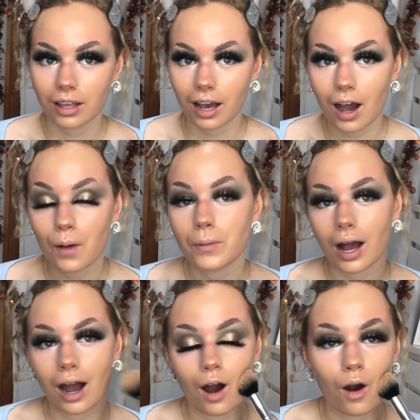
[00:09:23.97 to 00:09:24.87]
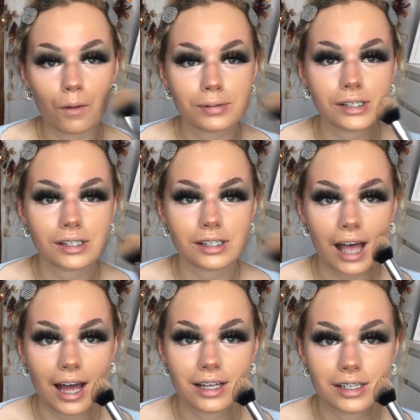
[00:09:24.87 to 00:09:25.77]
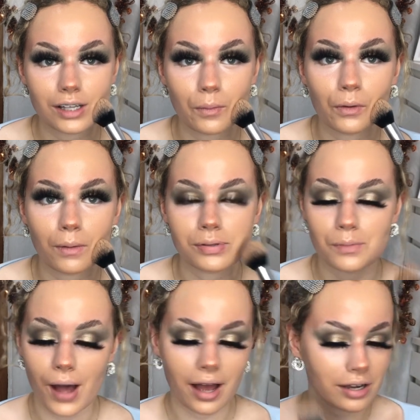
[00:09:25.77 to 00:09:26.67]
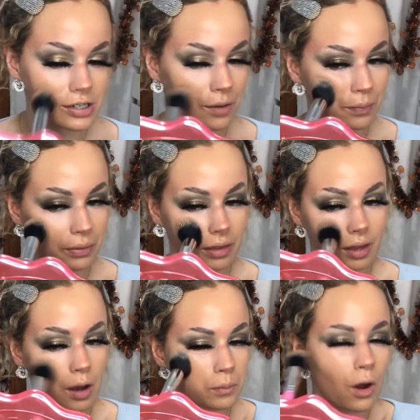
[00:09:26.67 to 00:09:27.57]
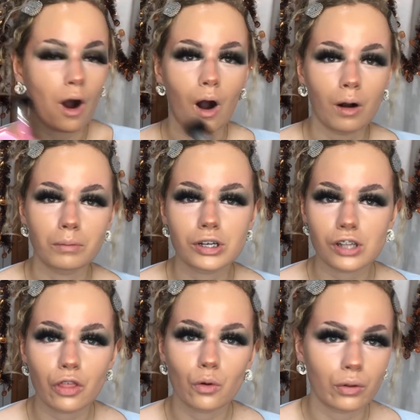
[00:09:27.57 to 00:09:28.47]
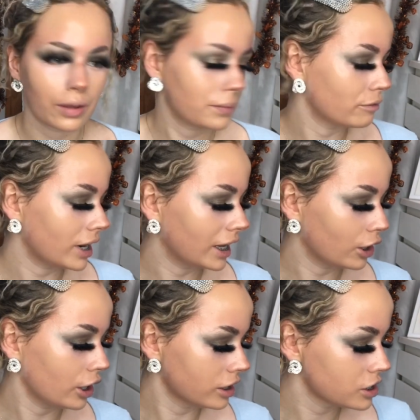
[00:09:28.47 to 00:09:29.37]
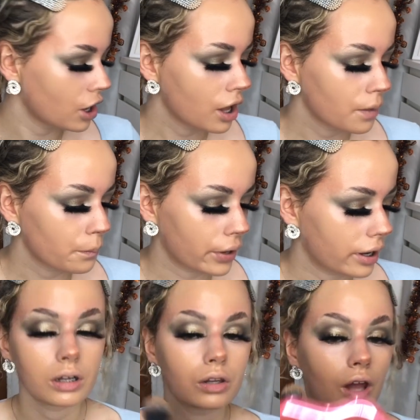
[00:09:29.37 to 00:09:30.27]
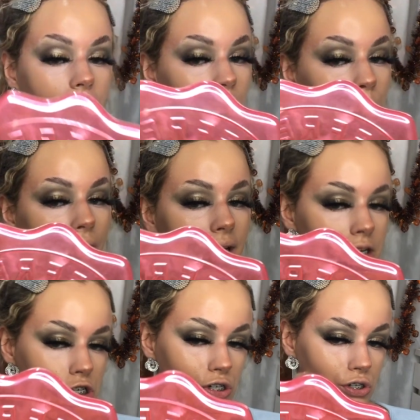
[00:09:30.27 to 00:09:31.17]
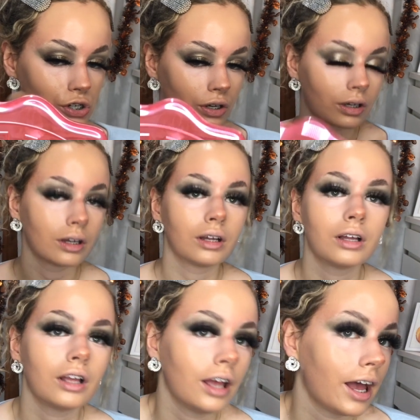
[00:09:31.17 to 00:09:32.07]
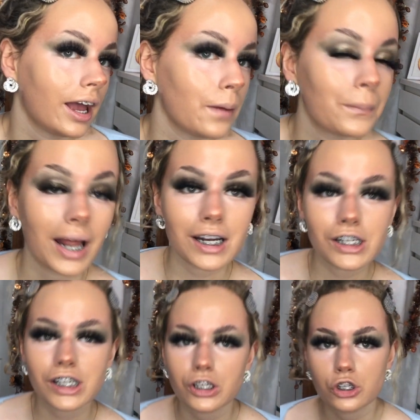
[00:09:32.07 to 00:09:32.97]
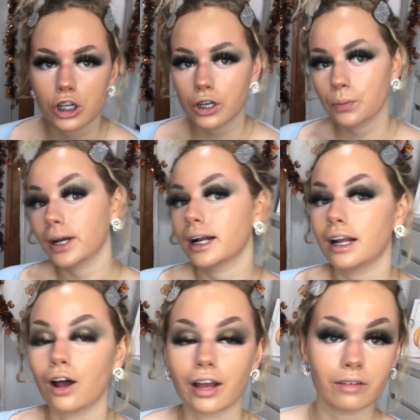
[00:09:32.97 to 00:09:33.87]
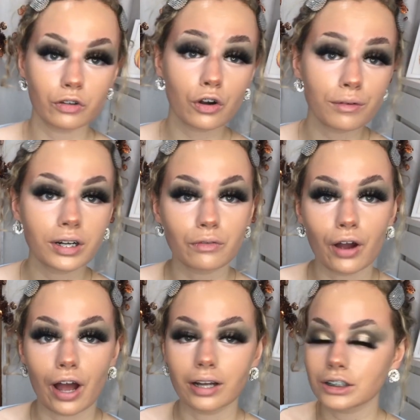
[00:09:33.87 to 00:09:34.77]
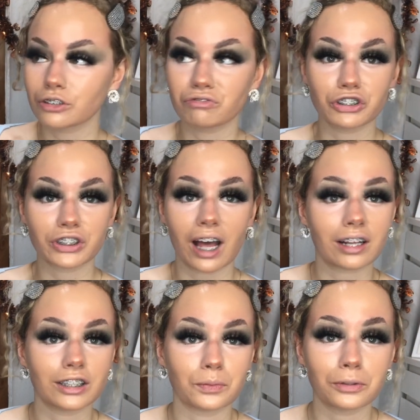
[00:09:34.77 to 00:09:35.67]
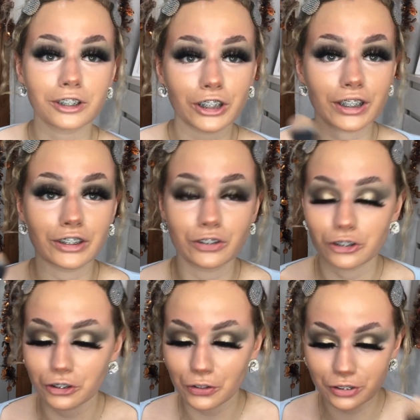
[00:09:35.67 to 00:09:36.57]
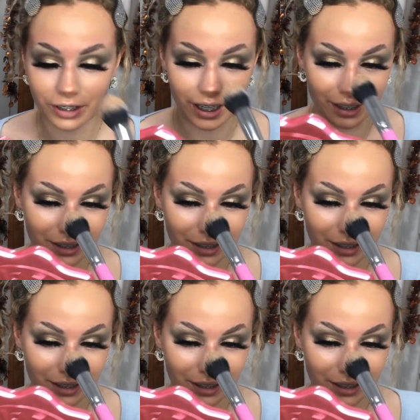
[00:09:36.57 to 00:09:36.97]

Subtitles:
I'm obsessed. I'm gobsmacked. I'm not, because I thought they'd be really good, but like the way it blends it so quickly. Like, if you're in a rush, just get these brushes, you're sorted.